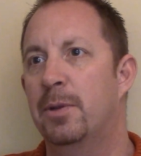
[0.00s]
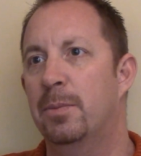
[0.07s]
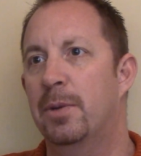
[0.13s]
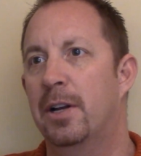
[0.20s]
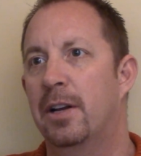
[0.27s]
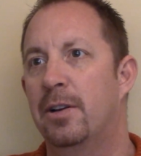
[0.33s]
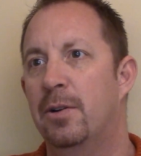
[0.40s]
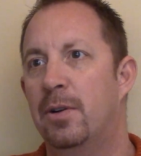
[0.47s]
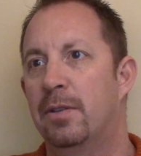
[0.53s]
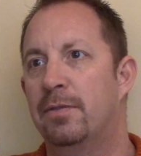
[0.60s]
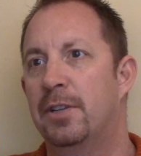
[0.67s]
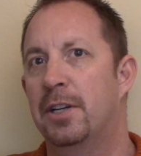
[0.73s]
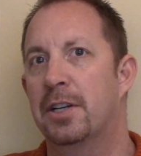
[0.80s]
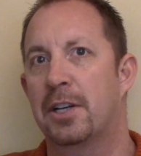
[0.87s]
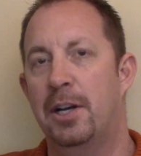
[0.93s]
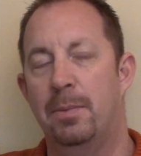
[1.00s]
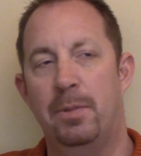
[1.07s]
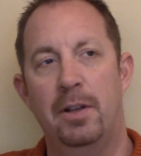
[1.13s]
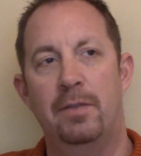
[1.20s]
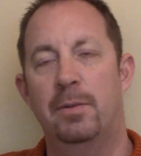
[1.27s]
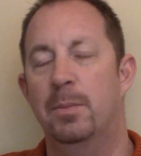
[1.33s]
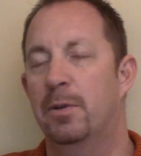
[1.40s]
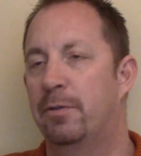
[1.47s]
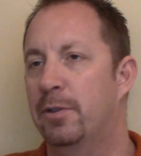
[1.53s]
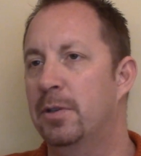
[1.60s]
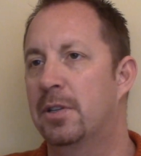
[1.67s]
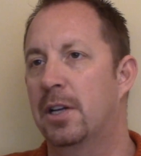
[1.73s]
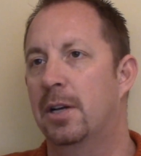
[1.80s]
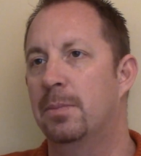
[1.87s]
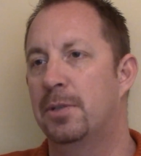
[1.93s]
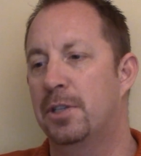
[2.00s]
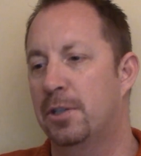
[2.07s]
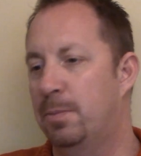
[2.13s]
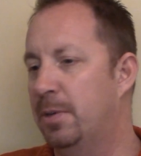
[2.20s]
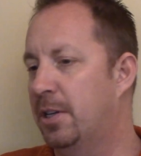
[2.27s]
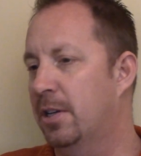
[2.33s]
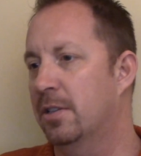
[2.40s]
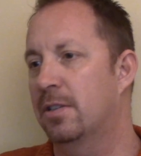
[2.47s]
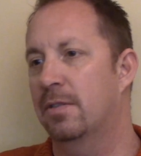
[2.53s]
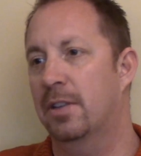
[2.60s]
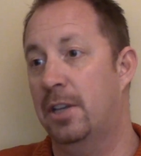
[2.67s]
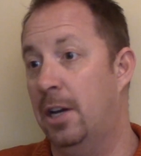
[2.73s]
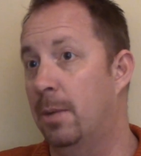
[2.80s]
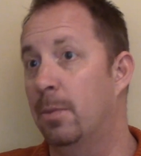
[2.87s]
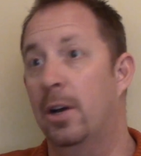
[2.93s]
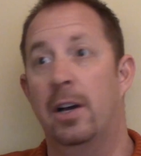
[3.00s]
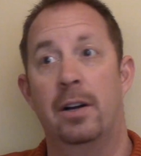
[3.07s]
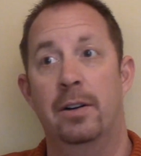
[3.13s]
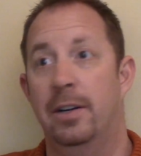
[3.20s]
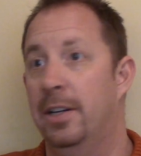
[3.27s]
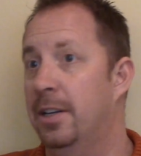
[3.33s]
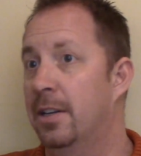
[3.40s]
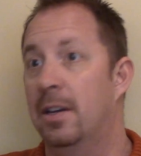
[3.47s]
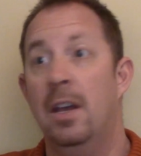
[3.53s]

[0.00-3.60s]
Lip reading: but I know I've done a couple of them a few times just because of the camaraderie.